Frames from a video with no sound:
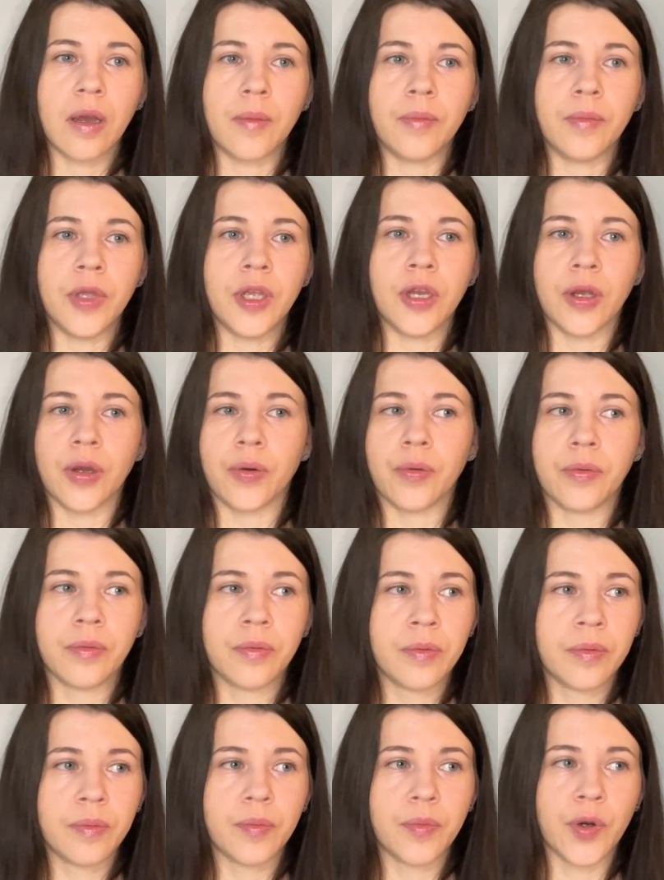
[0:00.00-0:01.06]
you know,
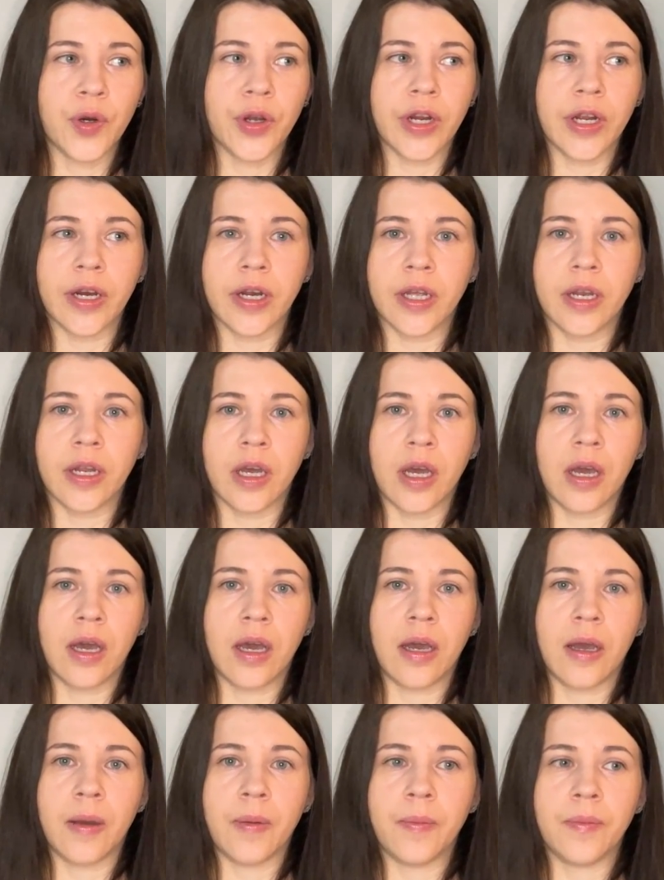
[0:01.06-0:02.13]
put it in
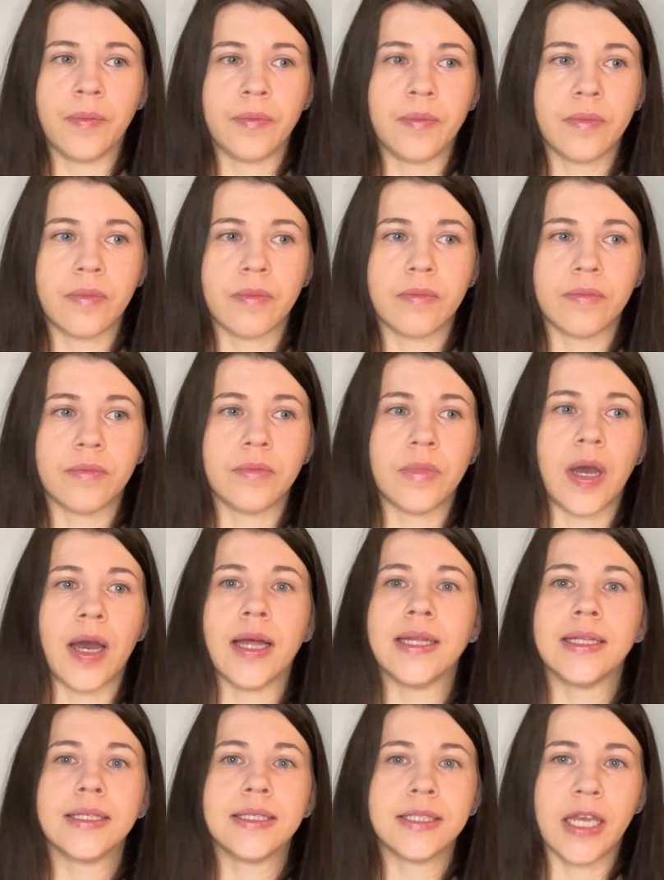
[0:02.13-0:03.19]
a
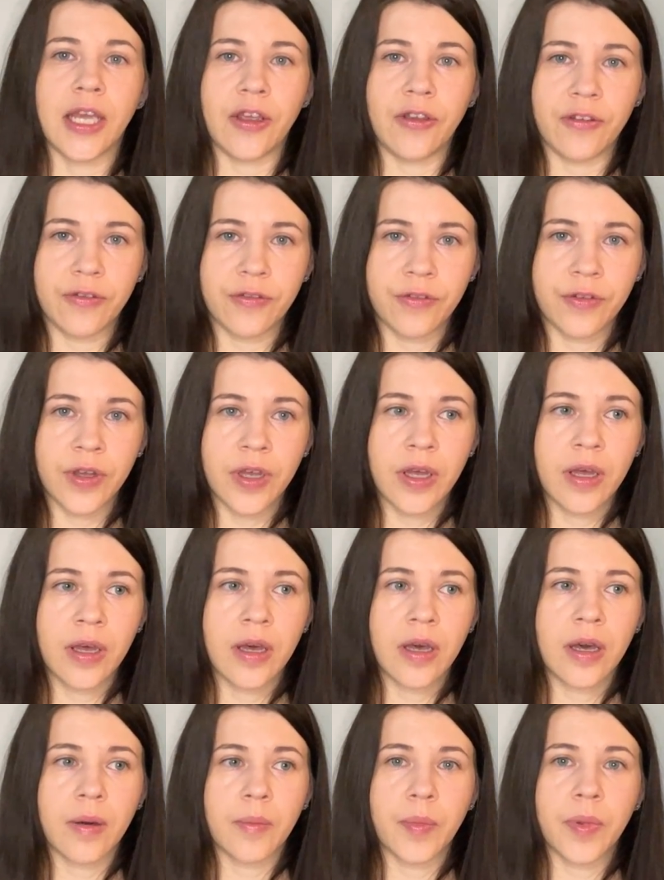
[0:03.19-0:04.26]
unsafe
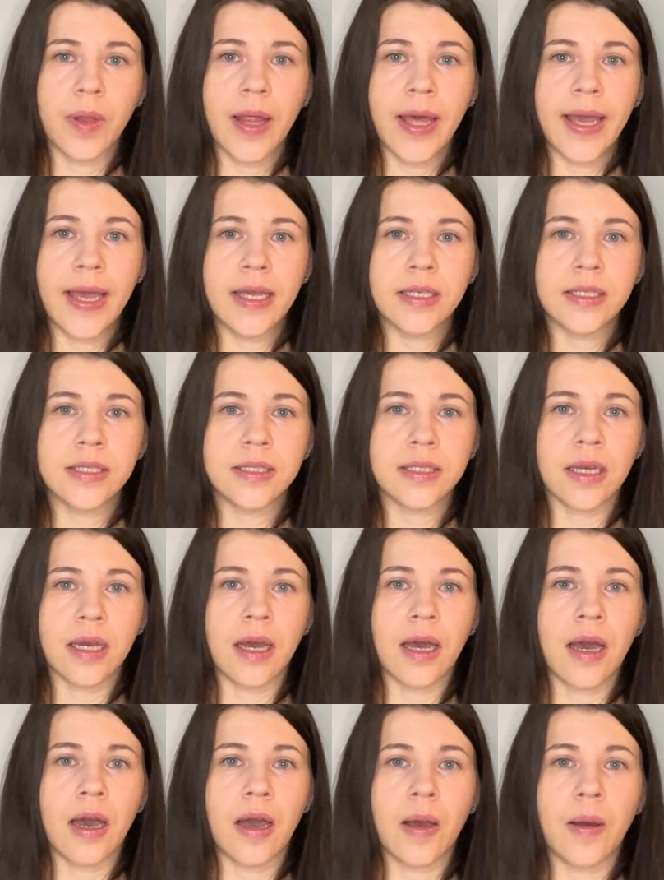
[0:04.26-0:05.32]
place,
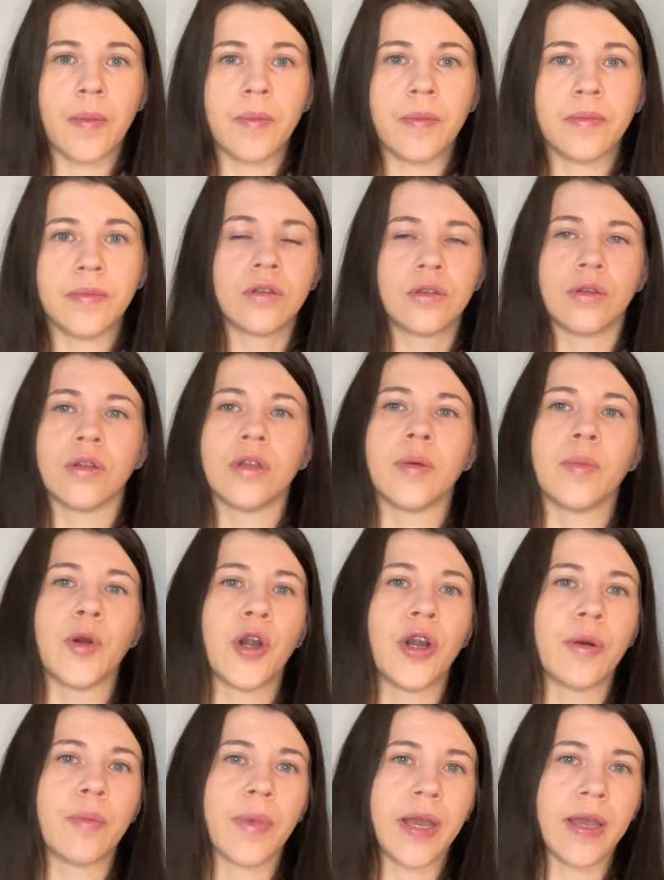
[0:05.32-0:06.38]
so the
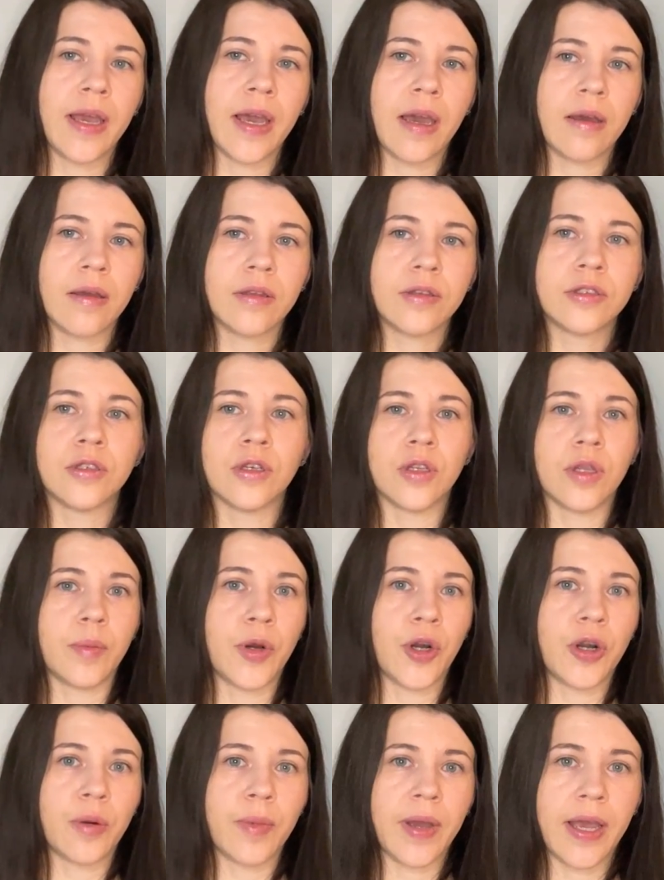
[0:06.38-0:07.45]
bird might
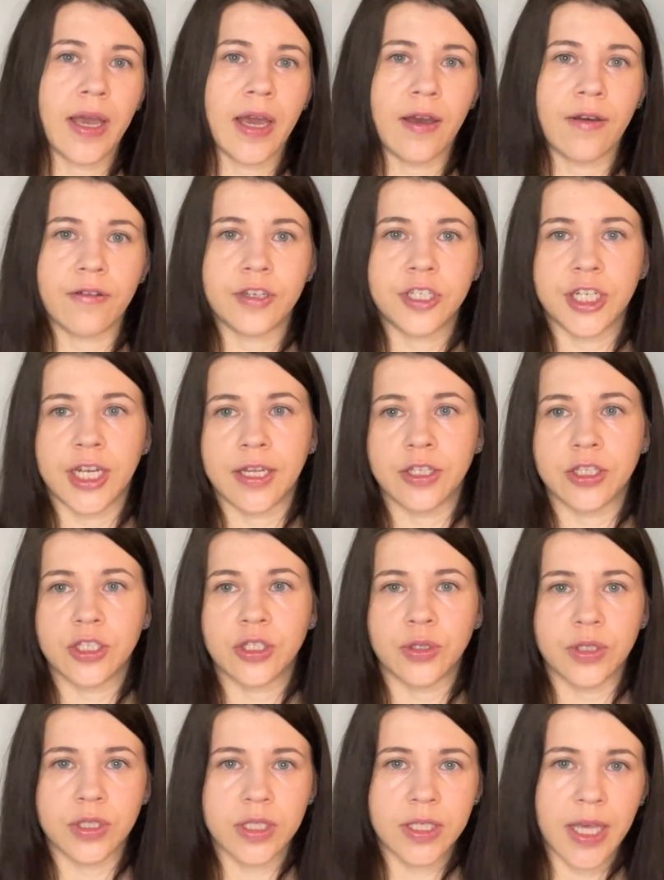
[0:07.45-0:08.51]
have chance
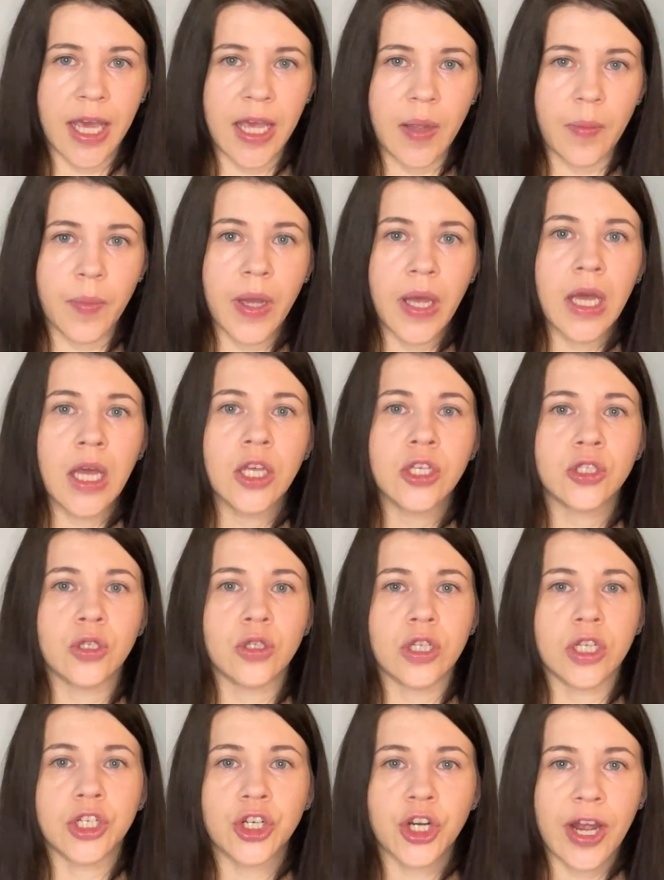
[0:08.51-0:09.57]
to escape. So
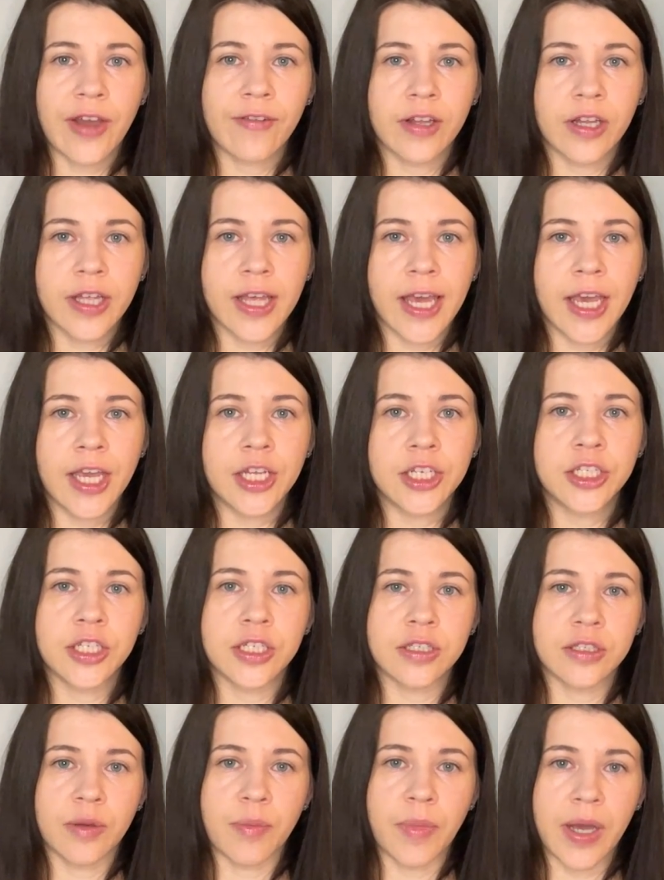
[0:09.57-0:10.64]
the travel cage
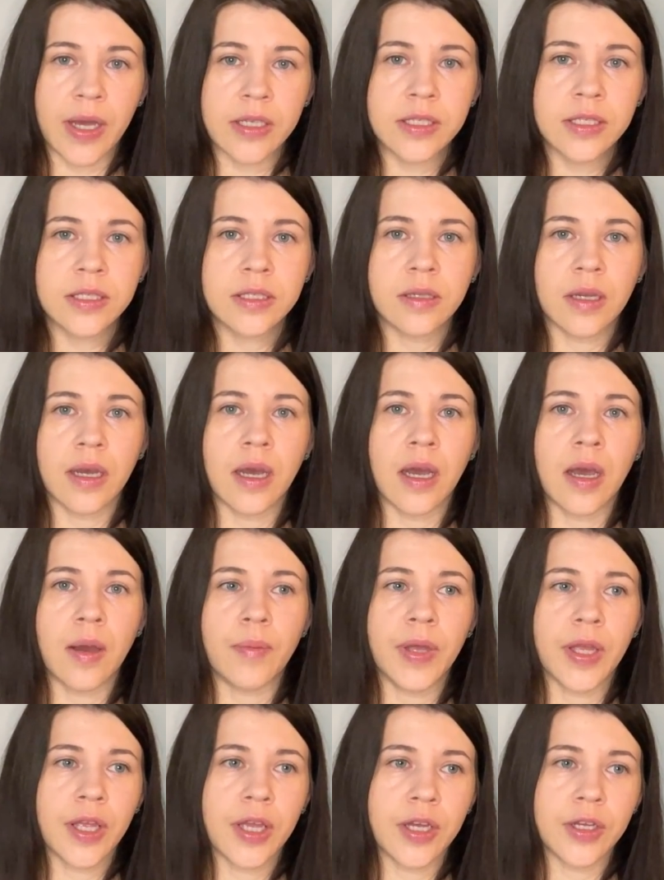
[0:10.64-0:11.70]
is the must,
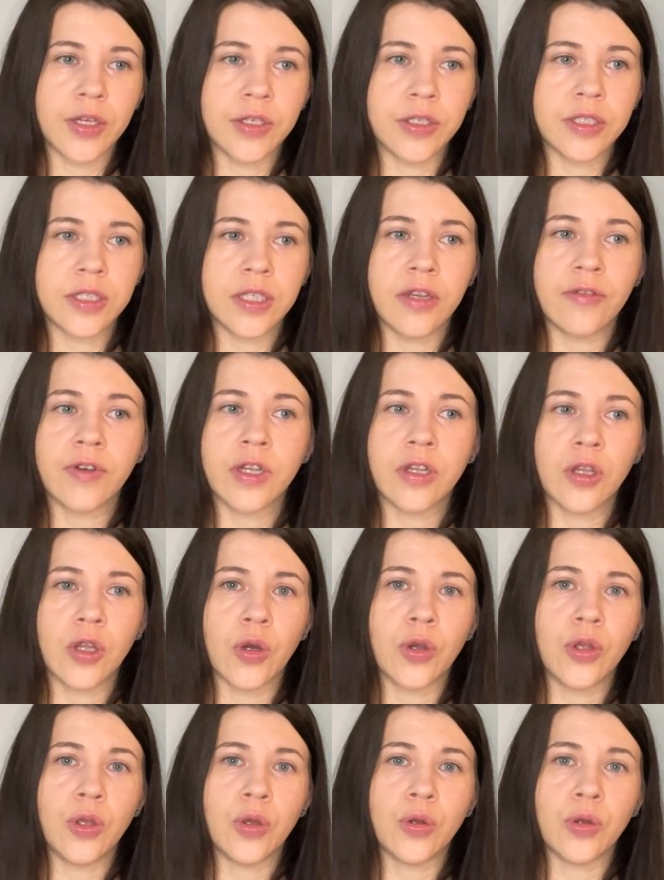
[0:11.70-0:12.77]
because even though
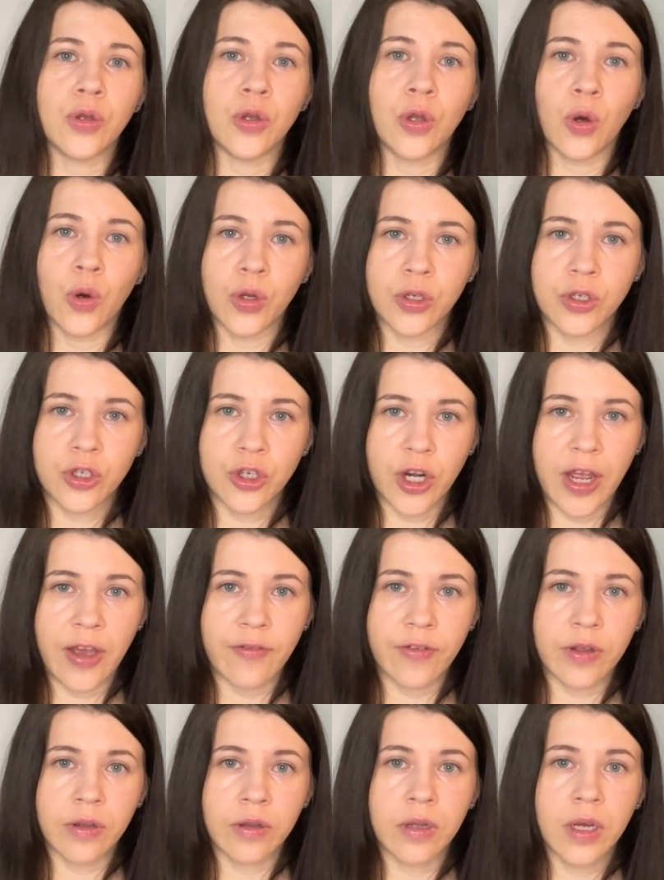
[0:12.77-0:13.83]
you don't
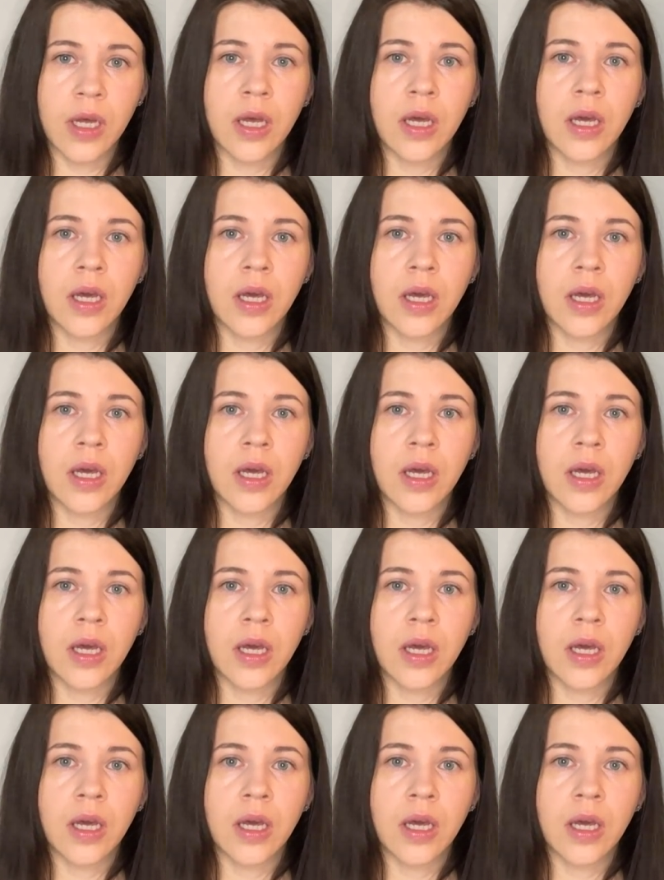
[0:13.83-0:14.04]
travel,